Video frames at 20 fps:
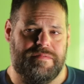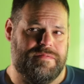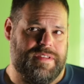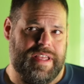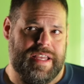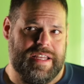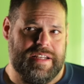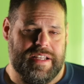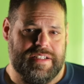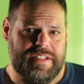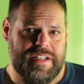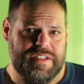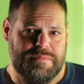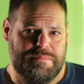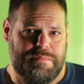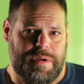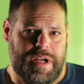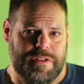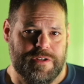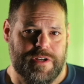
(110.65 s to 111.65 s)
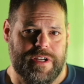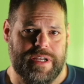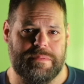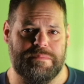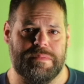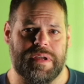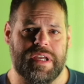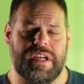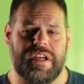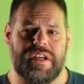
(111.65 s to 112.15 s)
that it doesn't bother
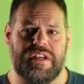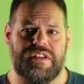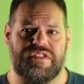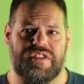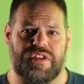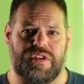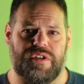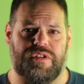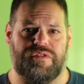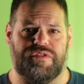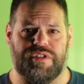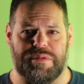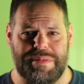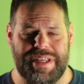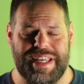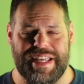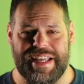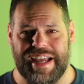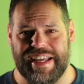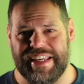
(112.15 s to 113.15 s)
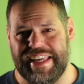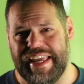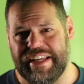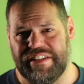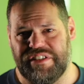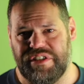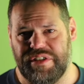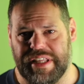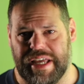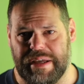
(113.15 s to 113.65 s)
him. So for me, I
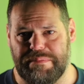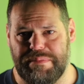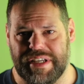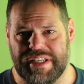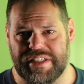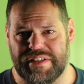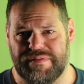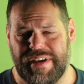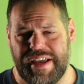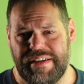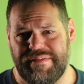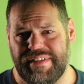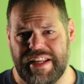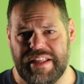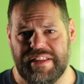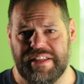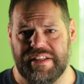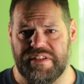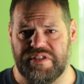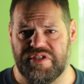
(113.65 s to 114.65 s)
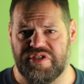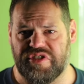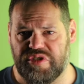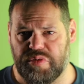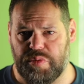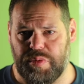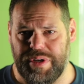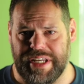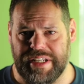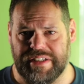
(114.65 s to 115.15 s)
can't do that because if I have anything
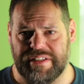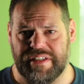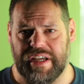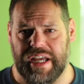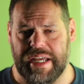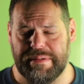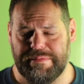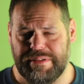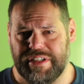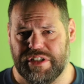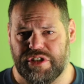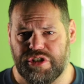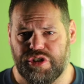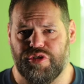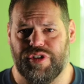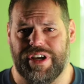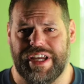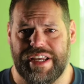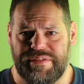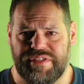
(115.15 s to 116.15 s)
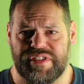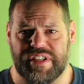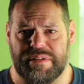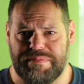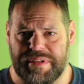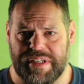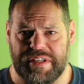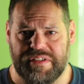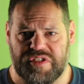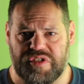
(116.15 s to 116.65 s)
sweet, I'm gonna crave
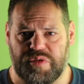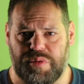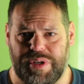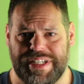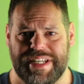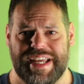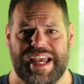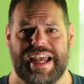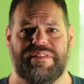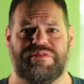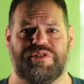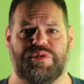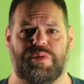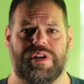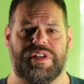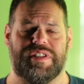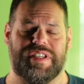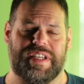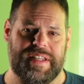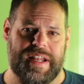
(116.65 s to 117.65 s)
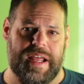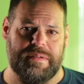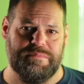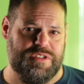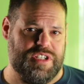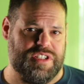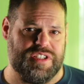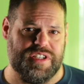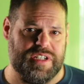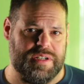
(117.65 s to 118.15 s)
something sweet afterwards and I'm
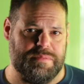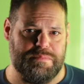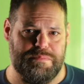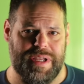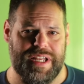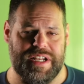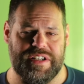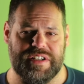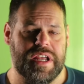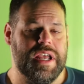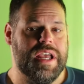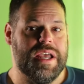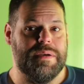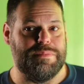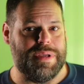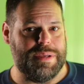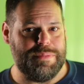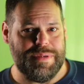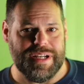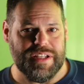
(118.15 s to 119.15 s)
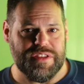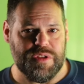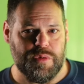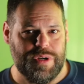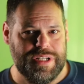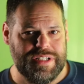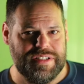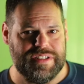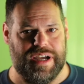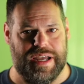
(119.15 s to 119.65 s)
just gonna binge. Maybe not the
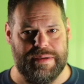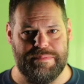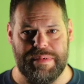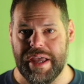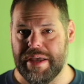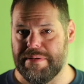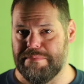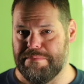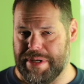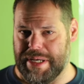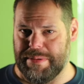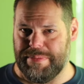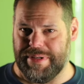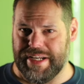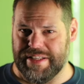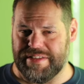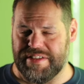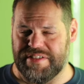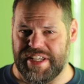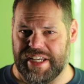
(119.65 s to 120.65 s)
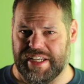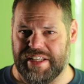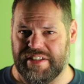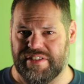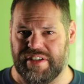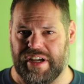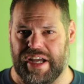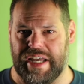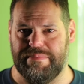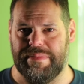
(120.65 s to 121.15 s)
one time, maybe not the second
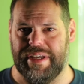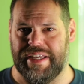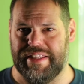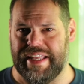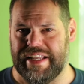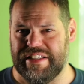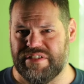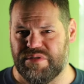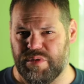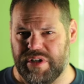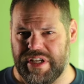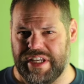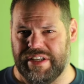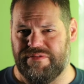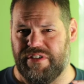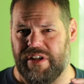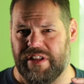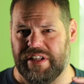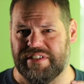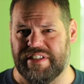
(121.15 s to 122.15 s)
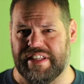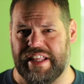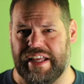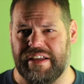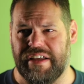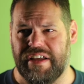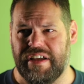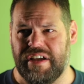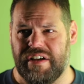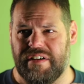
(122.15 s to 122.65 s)
time. And that's where you fall into
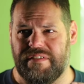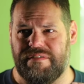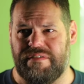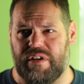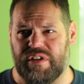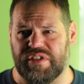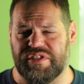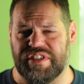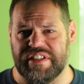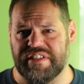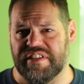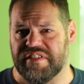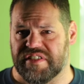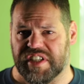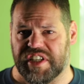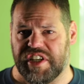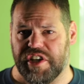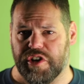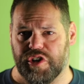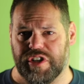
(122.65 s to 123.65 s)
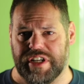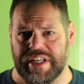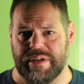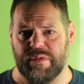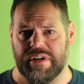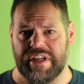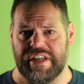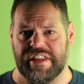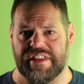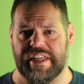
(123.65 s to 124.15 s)
that false sense of security
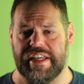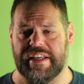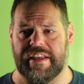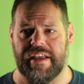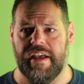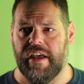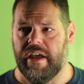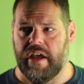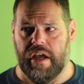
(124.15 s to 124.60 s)
where you think,